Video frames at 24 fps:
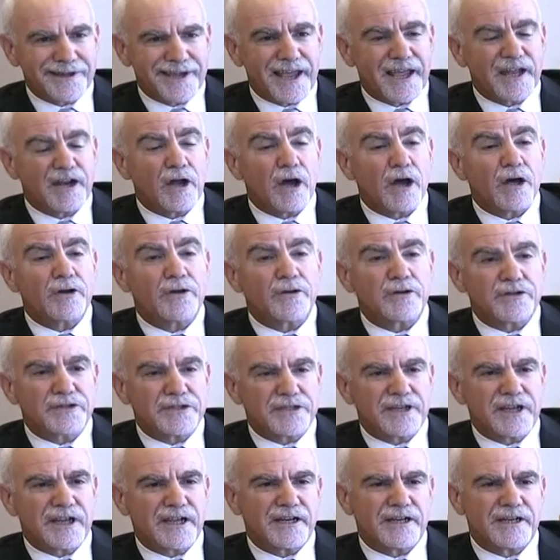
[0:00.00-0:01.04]
and
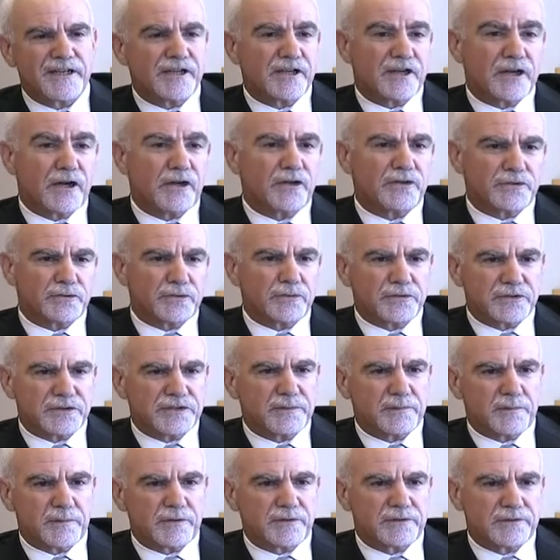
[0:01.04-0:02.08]
understanding the cultural
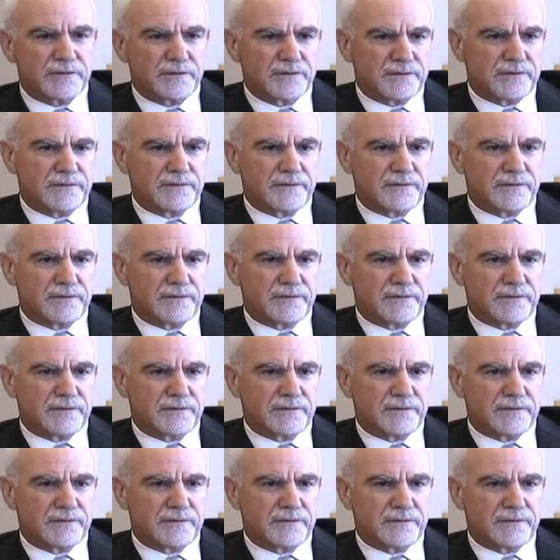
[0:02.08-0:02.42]
symbols.